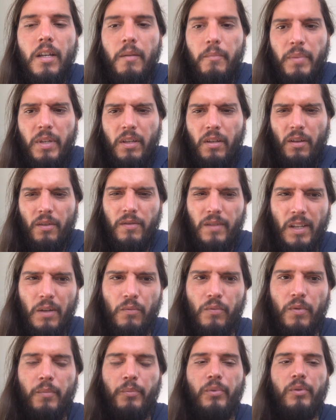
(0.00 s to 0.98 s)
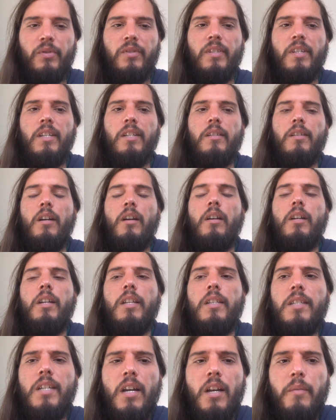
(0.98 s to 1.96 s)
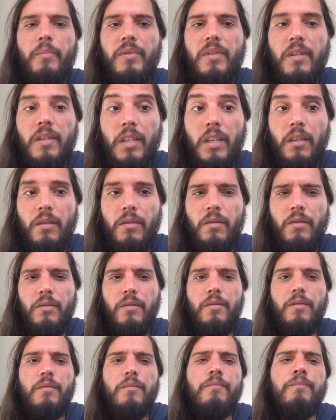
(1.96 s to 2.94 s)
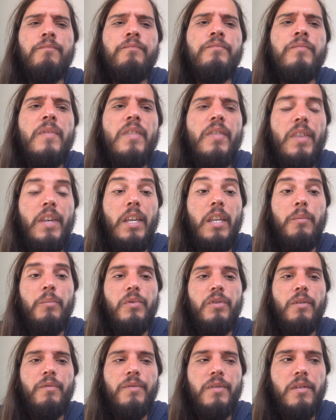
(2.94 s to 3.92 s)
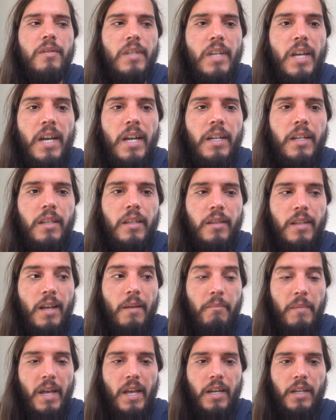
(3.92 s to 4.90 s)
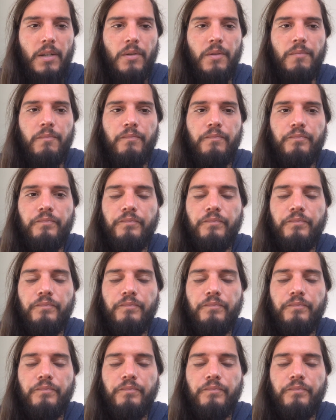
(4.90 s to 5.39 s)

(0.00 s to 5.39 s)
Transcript: because they represent archetypes and ethos, themes of society that matter,